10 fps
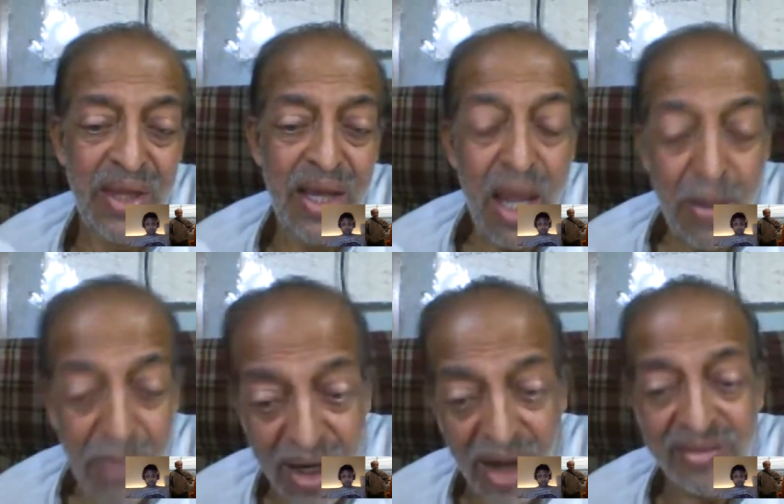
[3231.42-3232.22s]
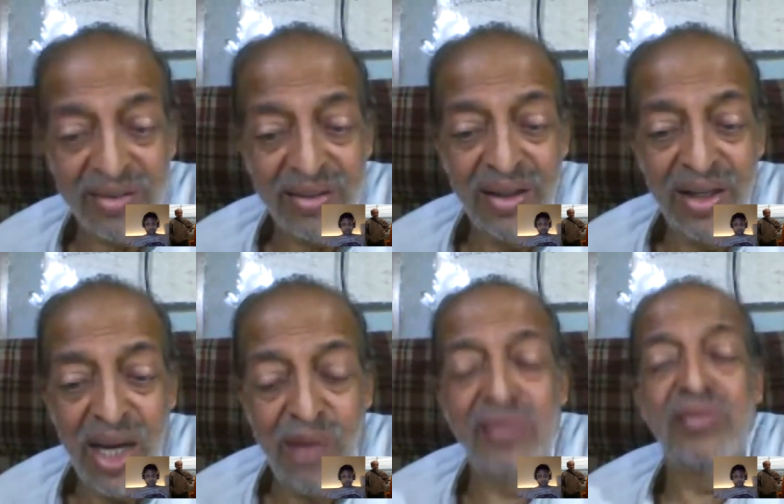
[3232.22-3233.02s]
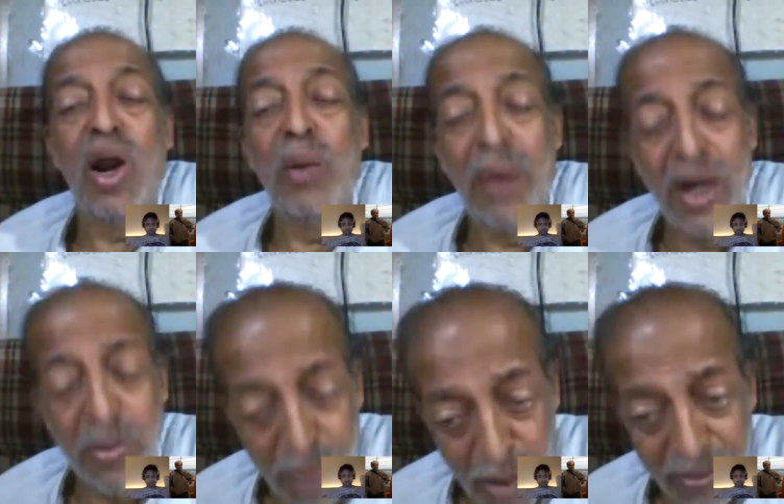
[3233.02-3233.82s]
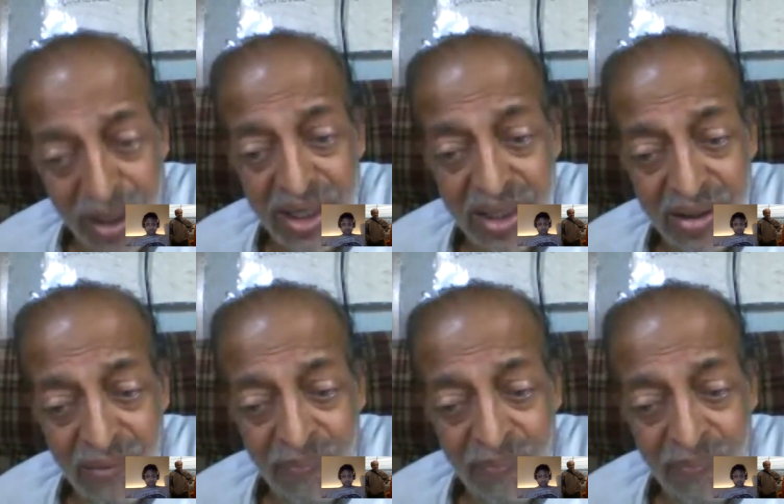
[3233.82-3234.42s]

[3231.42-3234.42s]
Because if it is not burnt properly,